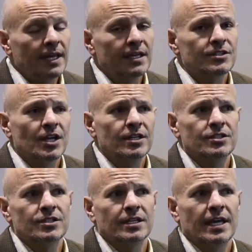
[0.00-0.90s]
think it
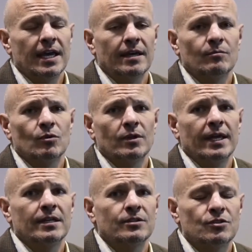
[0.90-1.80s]
changes the game
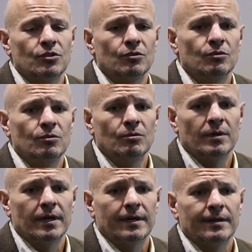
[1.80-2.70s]
related to
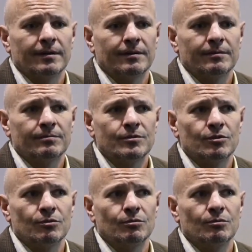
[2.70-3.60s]
uh,
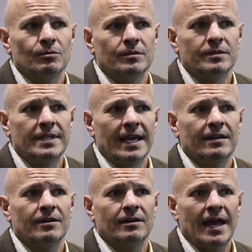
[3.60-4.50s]
to
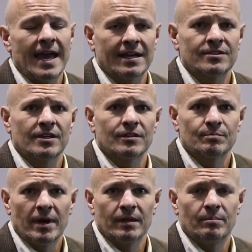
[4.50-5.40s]
data access
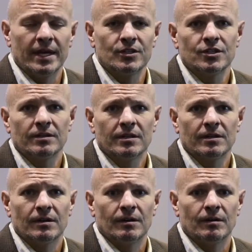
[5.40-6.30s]
by the patient,
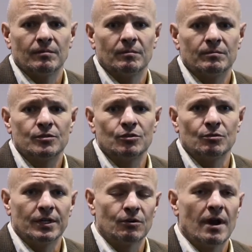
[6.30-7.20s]
um, to
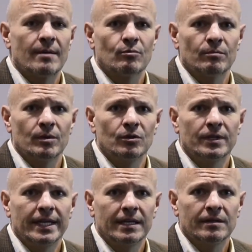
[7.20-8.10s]

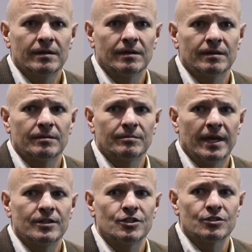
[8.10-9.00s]
interoperability, uh,
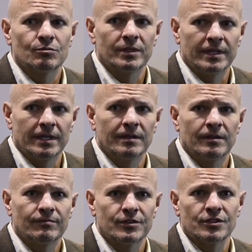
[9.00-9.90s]
not just within
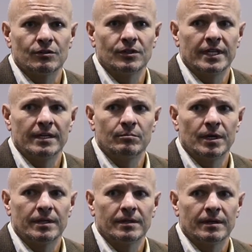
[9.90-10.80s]
a facility,
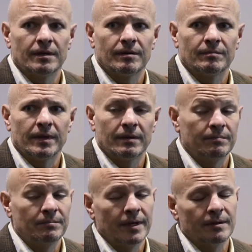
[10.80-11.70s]
but um, and
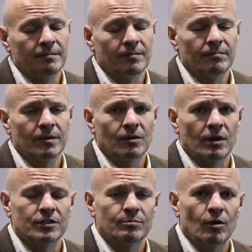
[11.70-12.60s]
and
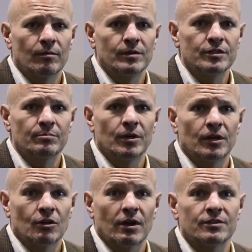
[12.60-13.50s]
across departments, but
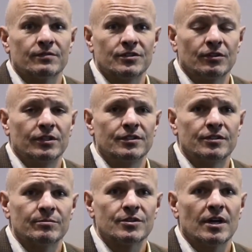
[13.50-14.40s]
across facilities
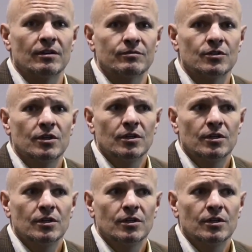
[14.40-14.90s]
themselves.